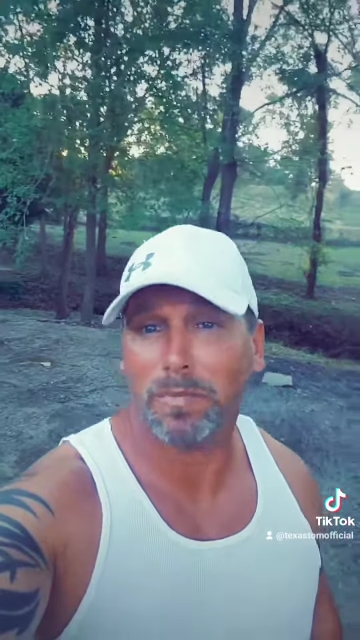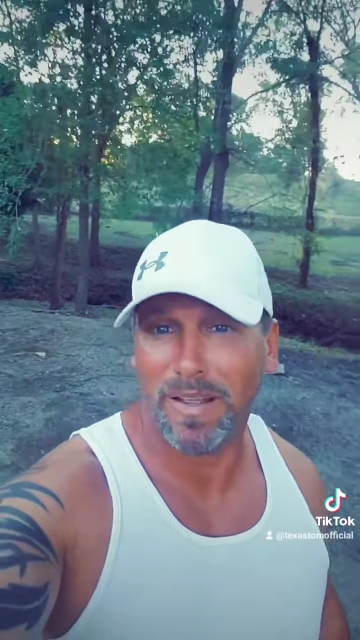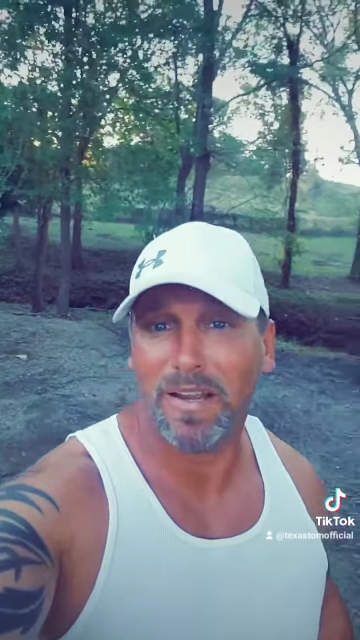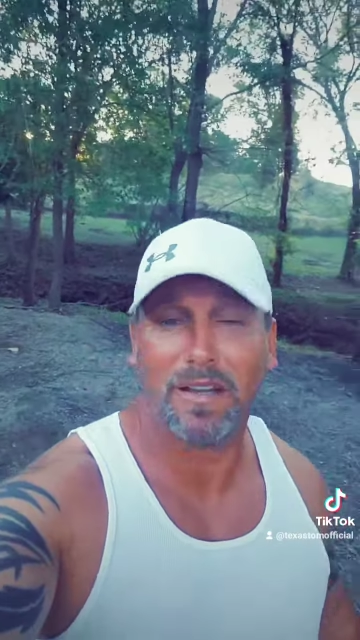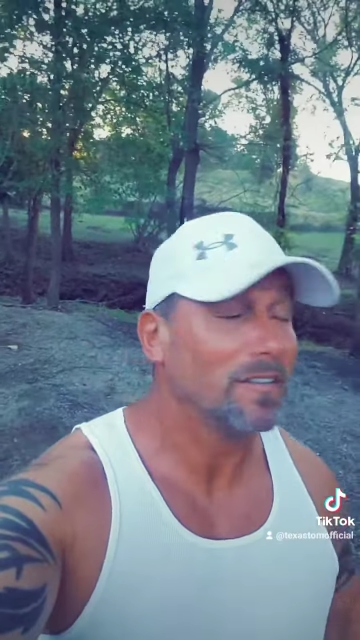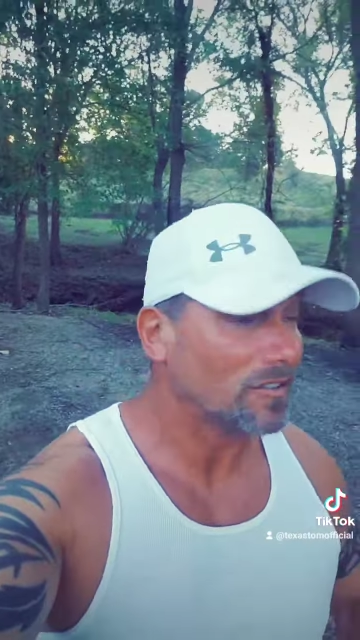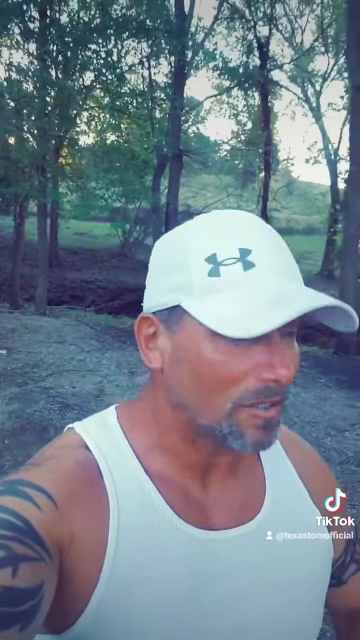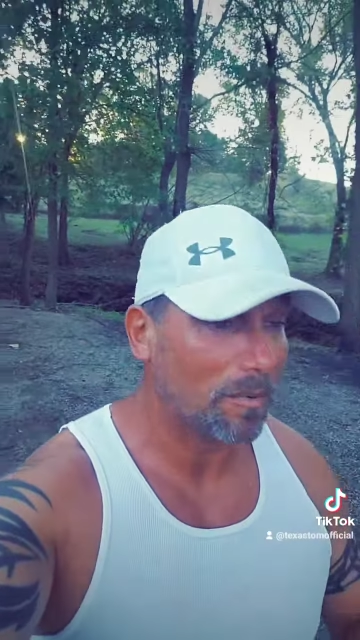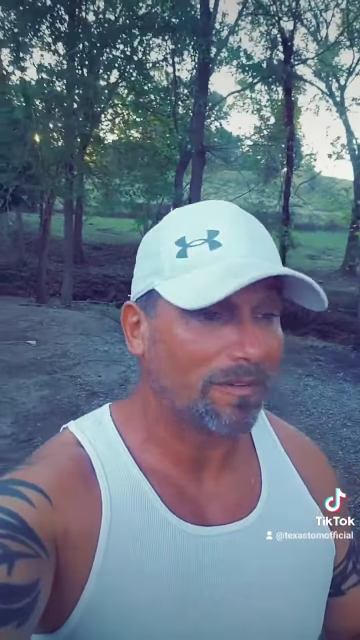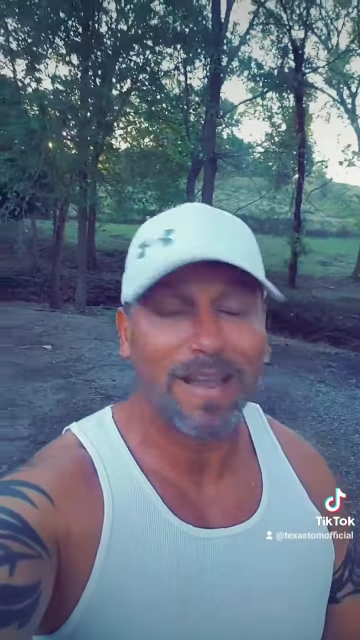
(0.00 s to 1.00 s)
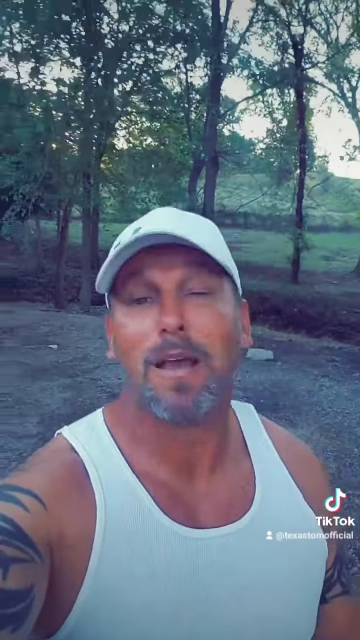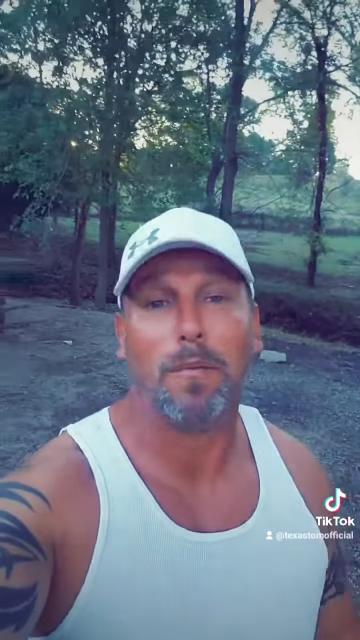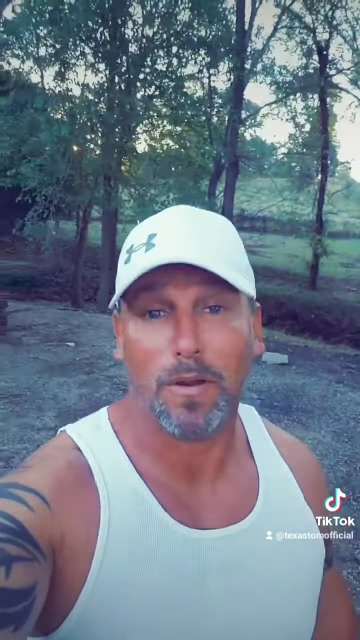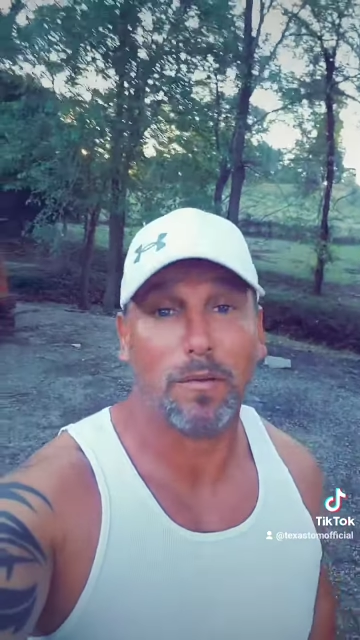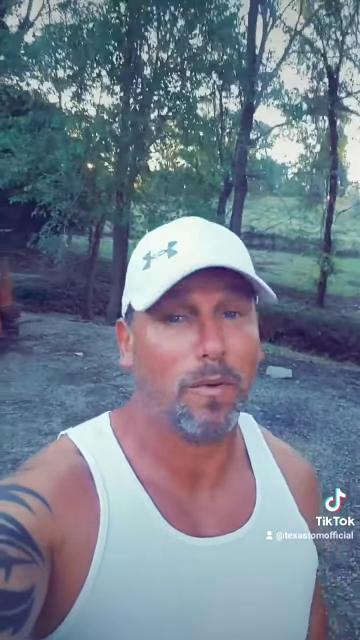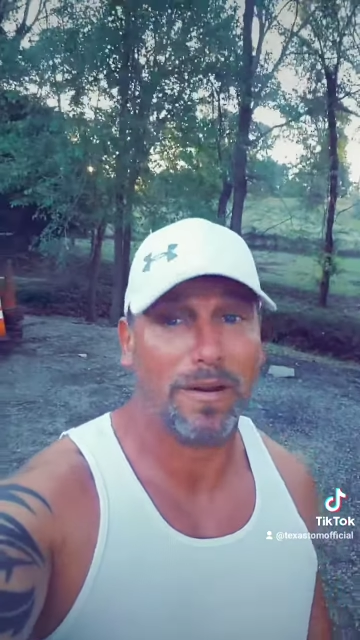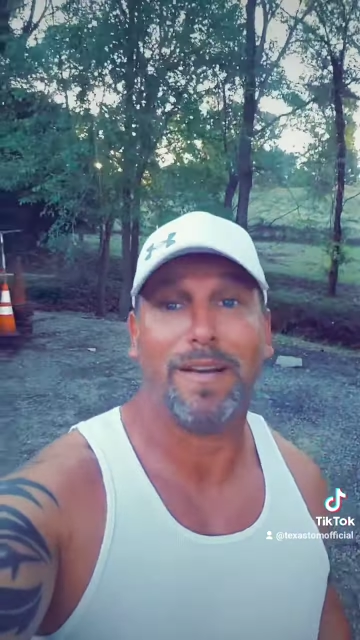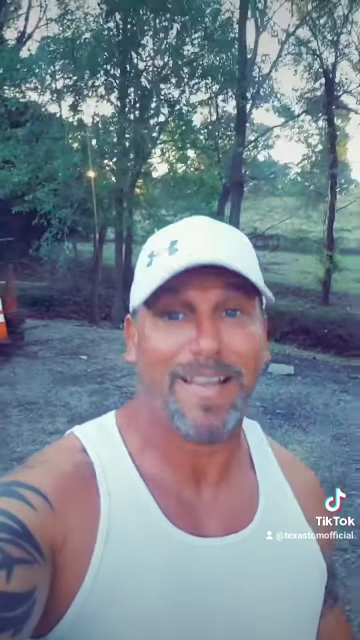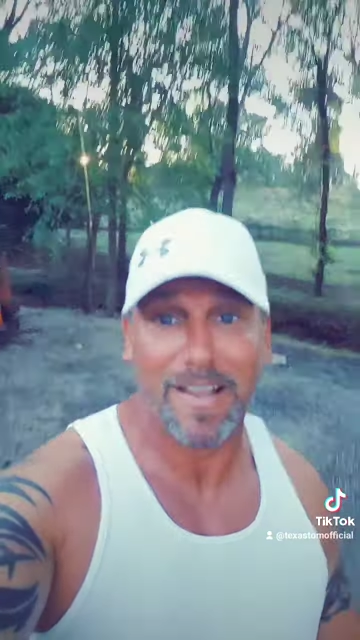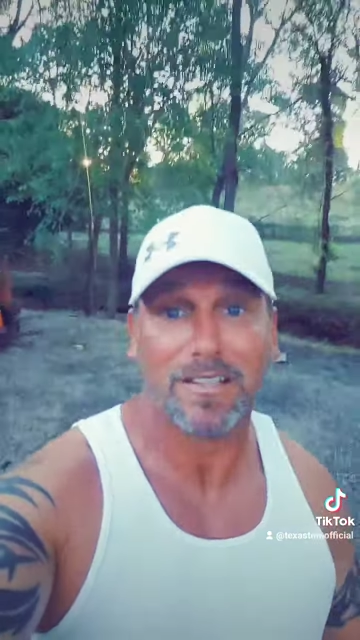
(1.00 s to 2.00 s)
playing summertime hoodie wearing
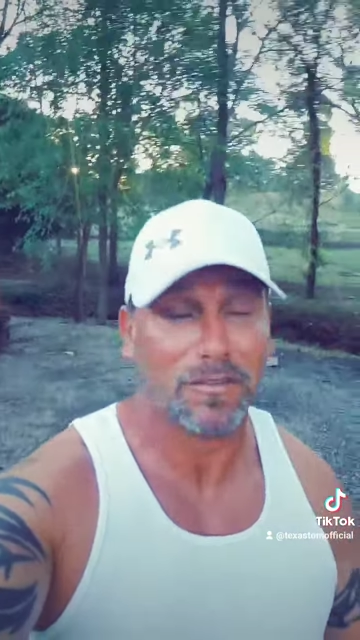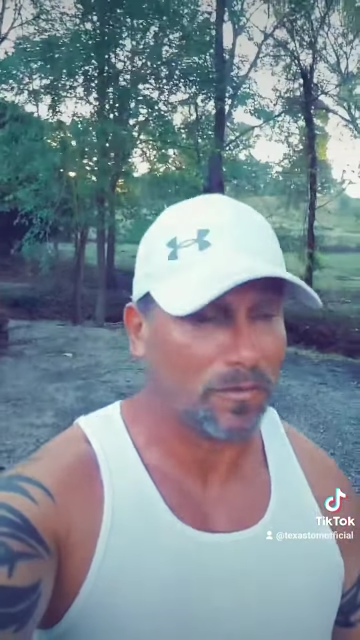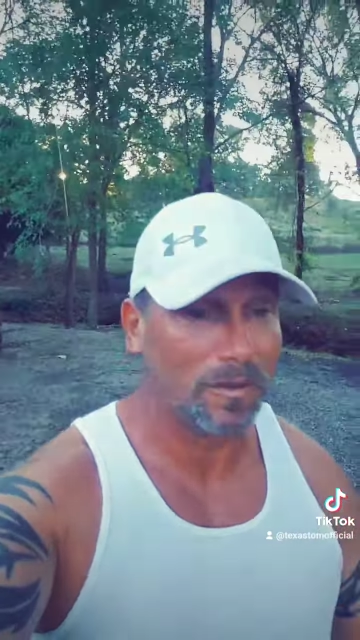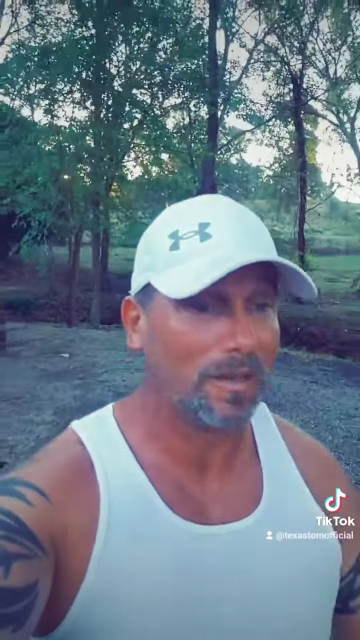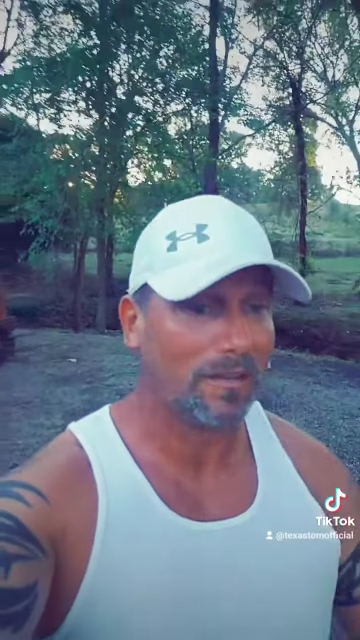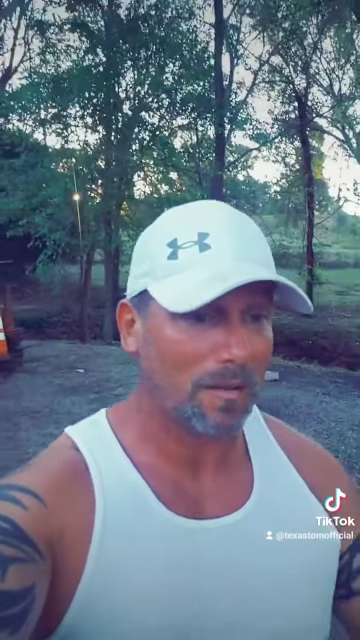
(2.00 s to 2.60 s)
ass if you get